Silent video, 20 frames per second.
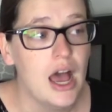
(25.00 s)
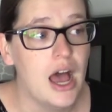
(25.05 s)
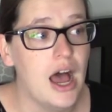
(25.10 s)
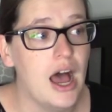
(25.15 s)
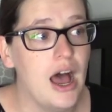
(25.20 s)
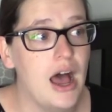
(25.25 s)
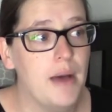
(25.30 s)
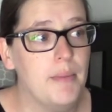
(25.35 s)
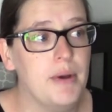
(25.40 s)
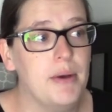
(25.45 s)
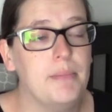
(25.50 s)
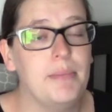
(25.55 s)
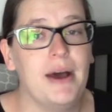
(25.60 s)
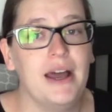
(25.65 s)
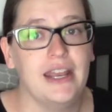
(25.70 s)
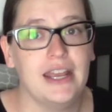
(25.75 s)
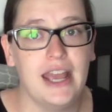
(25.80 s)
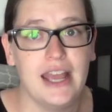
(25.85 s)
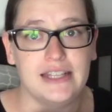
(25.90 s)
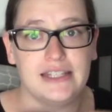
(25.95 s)
Um,
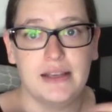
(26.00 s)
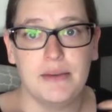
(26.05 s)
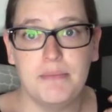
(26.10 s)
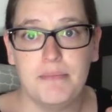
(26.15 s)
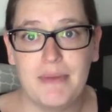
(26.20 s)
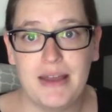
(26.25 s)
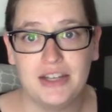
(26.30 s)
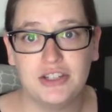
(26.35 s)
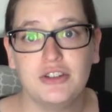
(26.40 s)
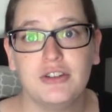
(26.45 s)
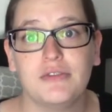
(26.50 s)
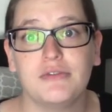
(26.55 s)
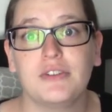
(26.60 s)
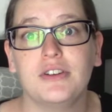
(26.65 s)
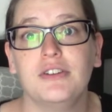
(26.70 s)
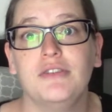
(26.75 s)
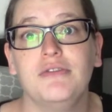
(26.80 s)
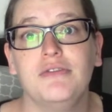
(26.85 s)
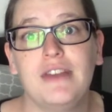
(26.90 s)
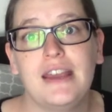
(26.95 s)
but as a measure of
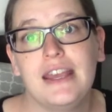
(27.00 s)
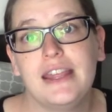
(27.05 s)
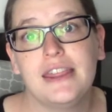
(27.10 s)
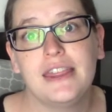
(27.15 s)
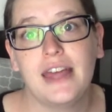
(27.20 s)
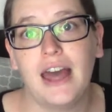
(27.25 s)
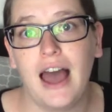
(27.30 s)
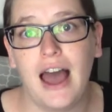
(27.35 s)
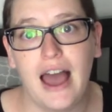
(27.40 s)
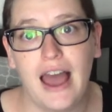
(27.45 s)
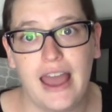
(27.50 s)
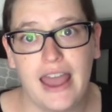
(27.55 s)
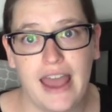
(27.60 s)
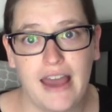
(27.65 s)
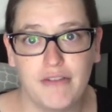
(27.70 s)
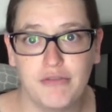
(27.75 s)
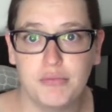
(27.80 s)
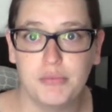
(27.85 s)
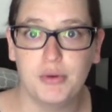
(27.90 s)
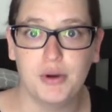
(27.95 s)
good faith, I
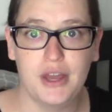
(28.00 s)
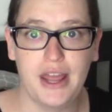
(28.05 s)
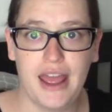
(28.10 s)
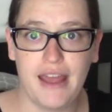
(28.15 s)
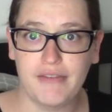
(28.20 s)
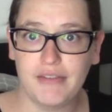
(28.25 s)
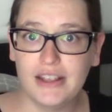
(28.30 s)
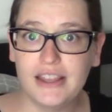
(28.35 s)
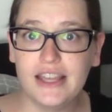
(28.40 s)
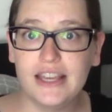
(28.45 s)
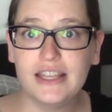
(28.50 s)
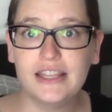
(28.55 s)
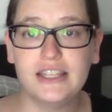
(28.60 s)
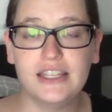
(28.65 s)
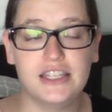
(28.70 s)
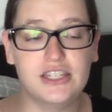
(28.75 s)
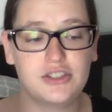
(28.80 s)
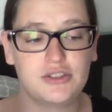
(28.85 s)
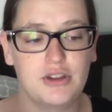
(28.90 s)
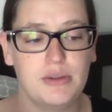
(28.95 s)
have put everything in the
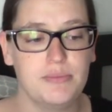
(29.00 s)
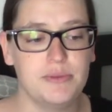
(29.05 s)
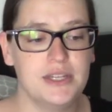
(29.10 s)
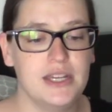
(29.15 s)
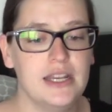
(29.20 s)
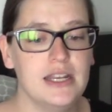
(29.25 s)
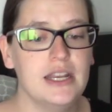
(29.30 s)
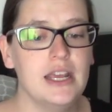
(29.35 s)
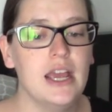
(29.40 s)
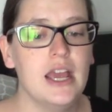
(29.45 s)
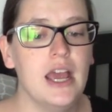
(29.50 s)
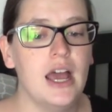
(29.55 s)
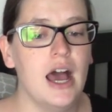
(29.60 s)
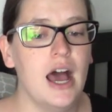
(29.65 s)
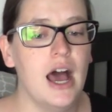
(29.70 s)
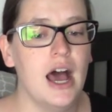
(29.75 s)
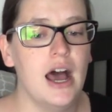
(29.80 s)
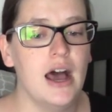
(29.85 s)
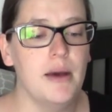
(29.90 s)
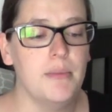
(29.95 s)
description
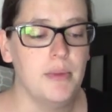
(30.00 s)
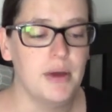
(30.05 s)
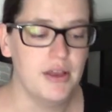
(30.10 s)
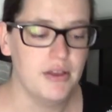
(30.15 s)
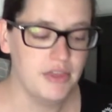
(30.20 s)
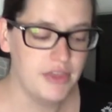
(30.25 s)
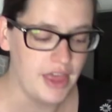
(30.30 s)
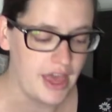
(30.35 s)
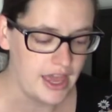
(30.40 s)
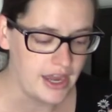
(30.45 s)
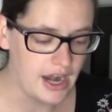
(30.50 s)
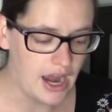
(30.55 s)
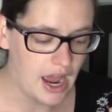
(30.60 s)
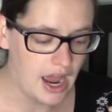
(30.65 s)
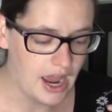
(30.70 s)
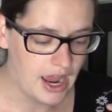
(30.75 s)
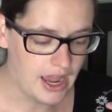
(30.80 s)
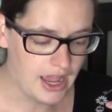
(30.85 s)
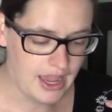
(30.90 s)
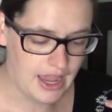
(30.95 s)
um, that
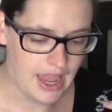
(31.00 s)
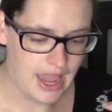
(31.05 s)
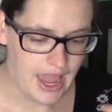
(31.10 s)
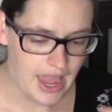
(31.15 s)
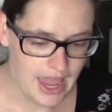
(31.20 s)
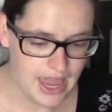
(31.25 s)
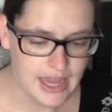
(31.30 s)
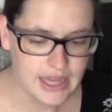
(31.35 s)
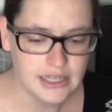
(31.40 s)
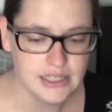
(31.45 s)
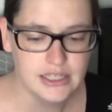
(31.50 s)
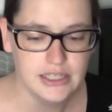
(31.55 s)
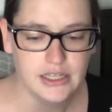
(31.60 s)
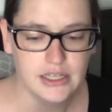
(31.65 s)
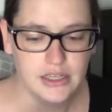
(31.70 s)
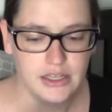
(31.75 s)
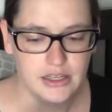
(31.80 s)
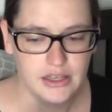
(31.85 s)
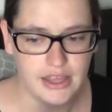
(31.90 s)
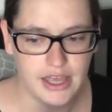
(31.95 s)
I ate,
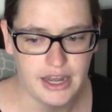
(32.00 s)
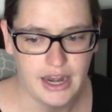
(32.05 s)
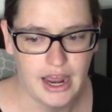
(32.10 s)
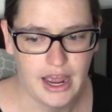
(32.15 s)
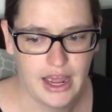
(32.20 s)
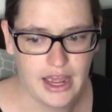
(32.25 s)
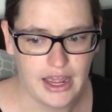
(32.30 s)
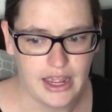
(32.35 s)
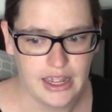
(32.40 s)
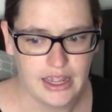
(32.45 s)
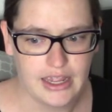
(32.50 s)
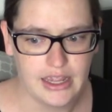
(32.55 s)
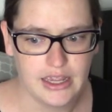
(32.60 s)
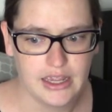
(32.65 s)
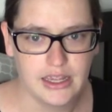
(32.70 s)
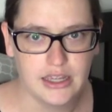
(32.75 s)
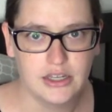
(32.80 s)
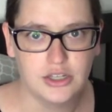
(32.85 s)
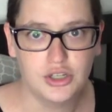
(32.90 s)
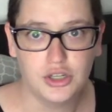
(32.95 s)
that
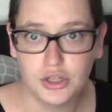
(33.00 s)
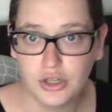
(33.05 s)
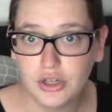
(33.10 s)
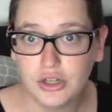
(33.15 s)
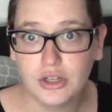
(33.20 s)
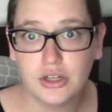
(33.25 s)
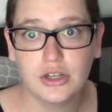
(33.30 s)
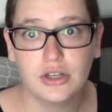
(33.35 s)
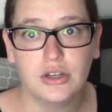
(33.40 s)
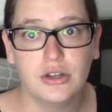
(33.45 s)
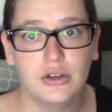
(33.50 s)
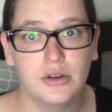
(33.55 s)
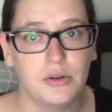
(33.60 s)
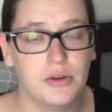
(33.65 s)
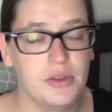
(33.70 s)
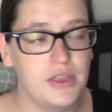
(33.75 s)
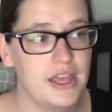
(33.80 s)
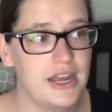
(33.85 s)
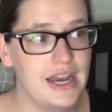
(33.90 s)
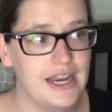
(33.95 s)
I took,
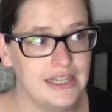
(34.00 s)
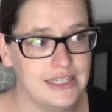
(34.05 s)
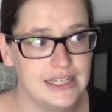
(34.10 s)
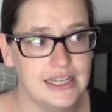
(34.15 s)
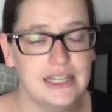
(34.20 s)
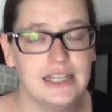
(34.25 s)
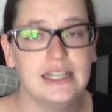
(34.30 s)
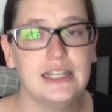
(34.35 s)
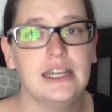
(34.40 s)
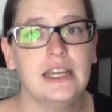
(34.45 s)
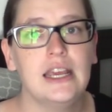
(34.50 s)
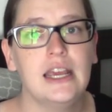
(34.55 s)
or that I did.